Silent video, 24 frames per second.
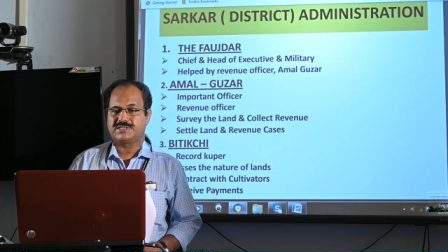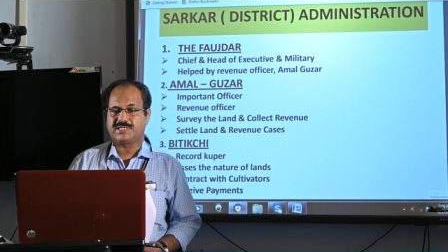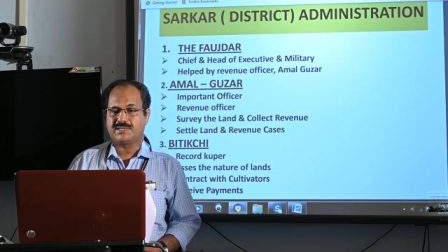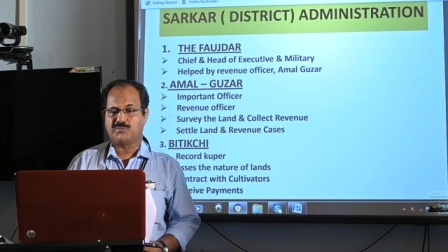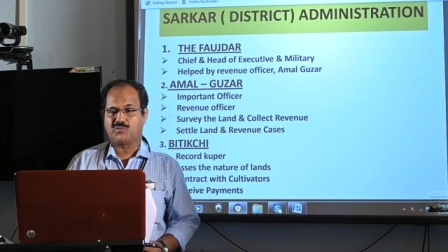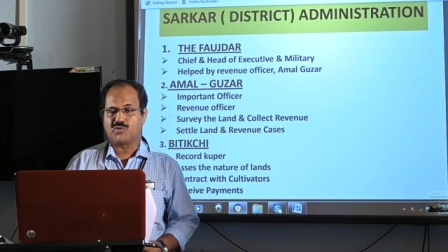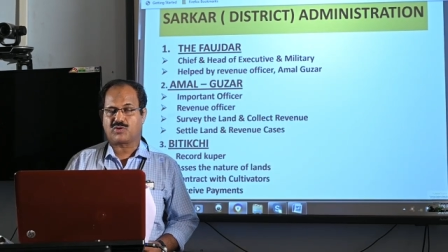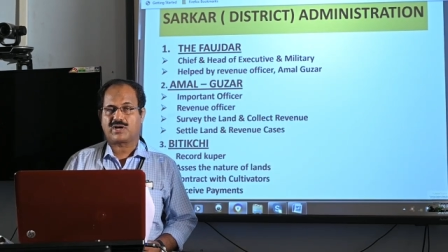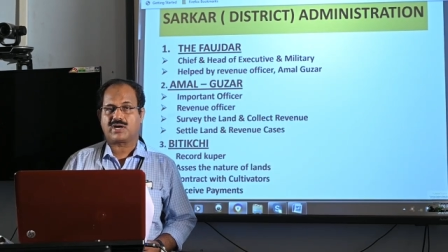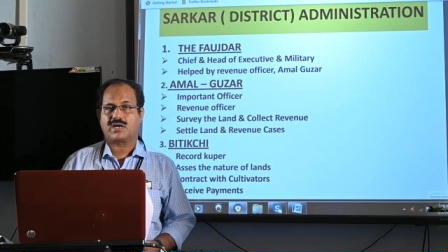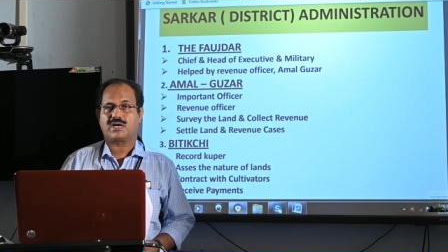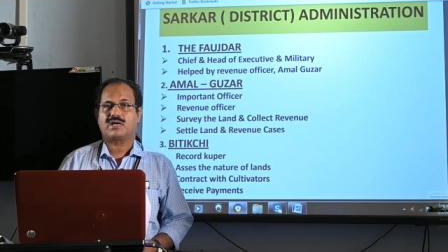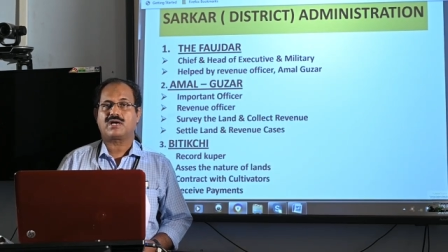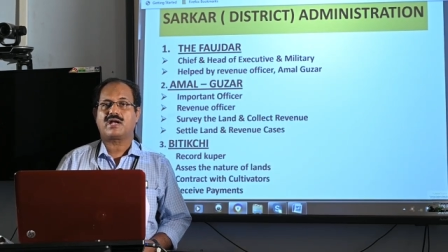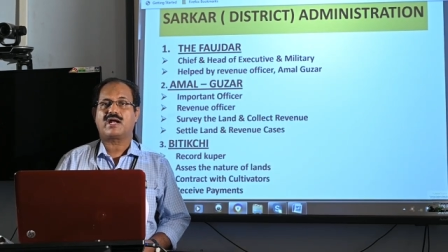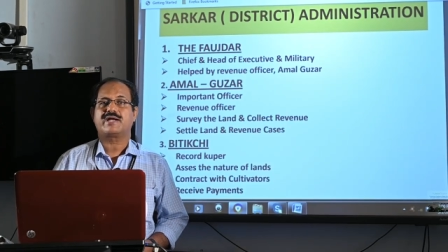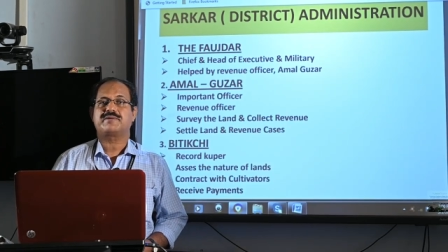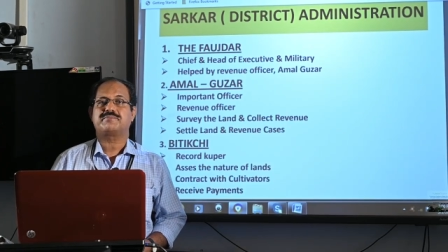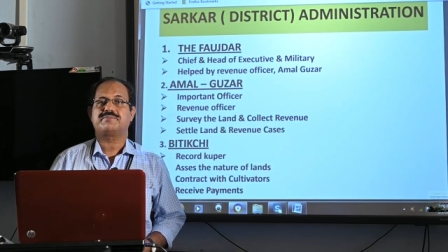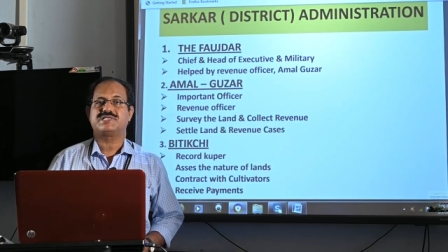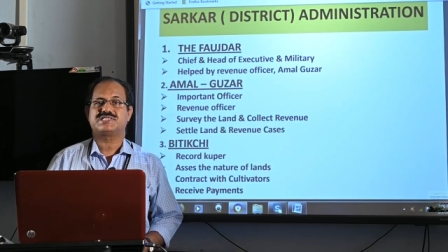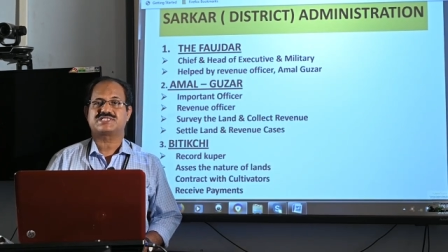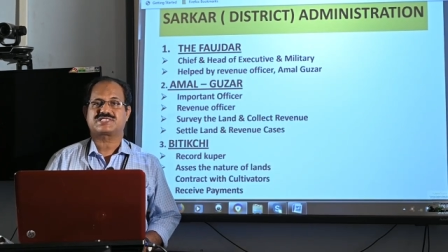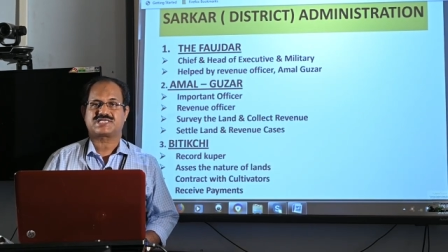the Mughal
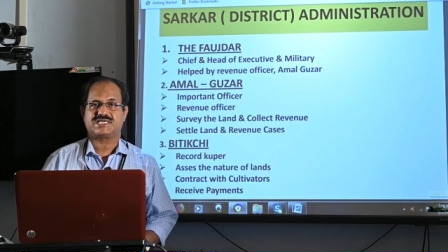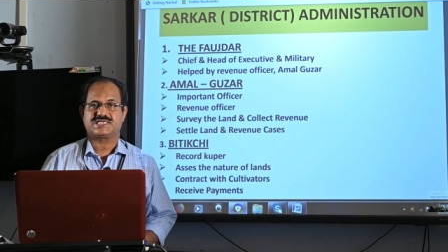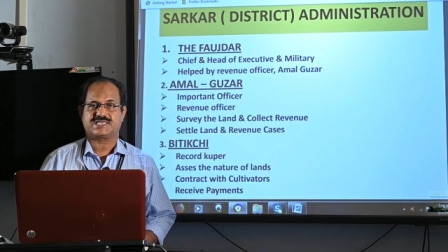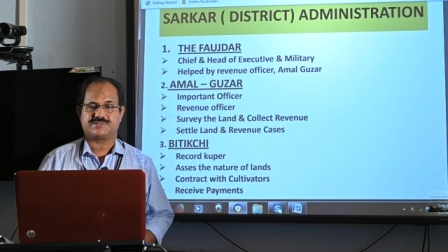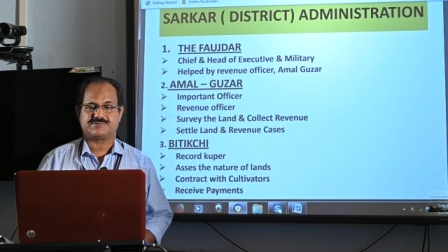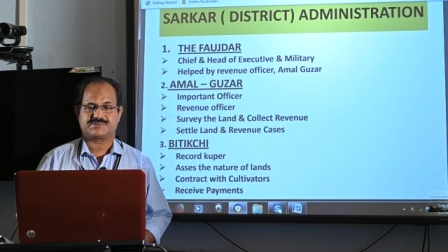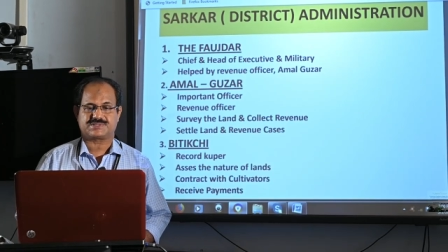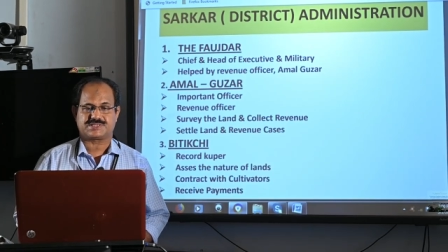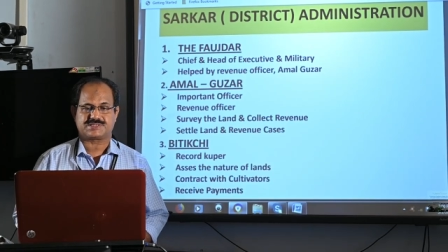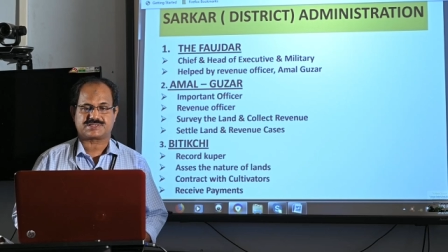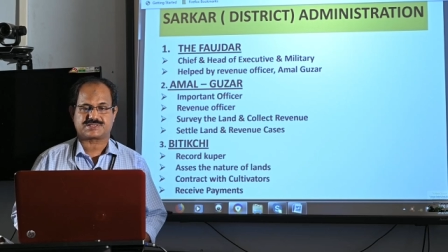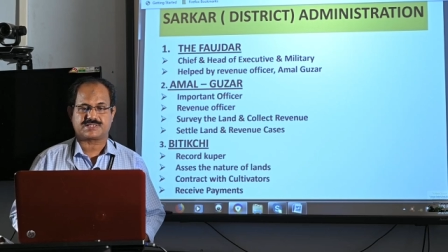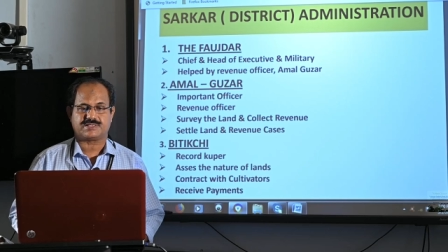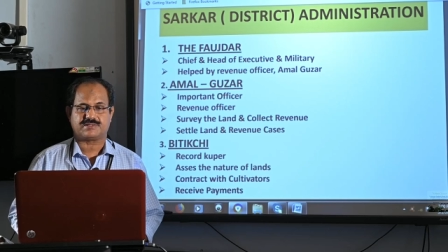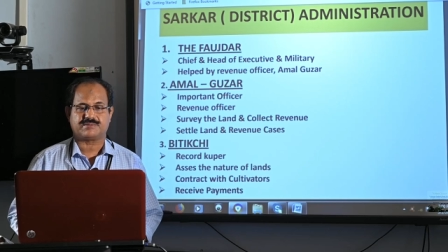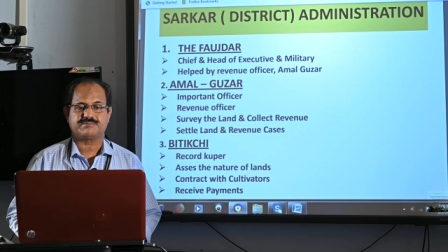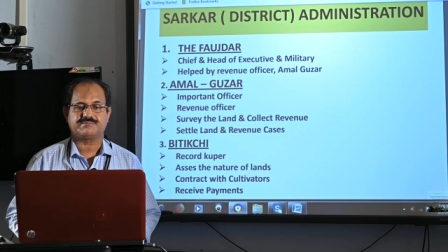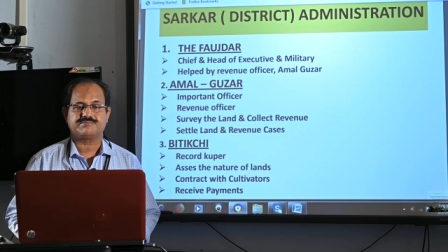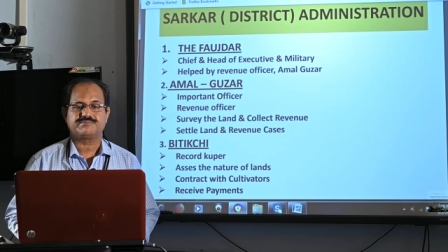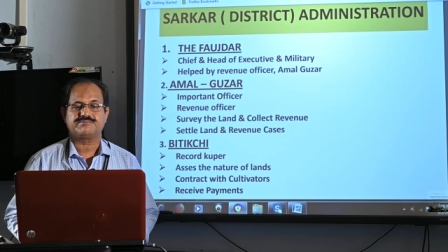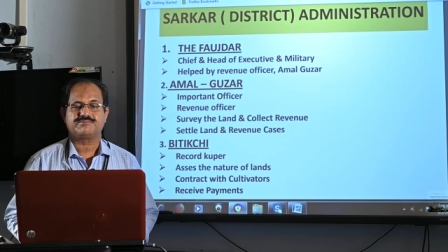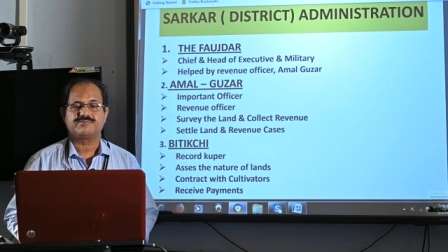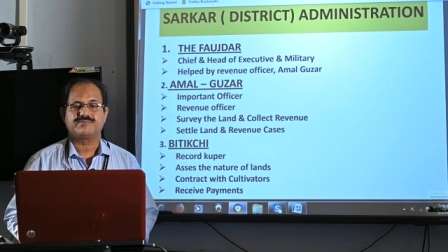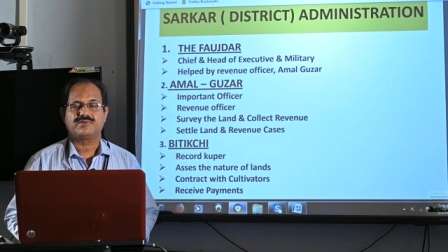administrative
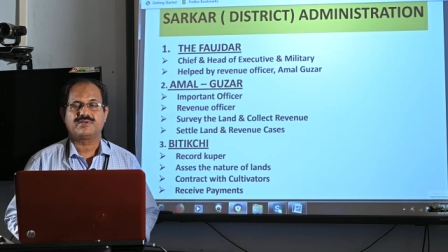system,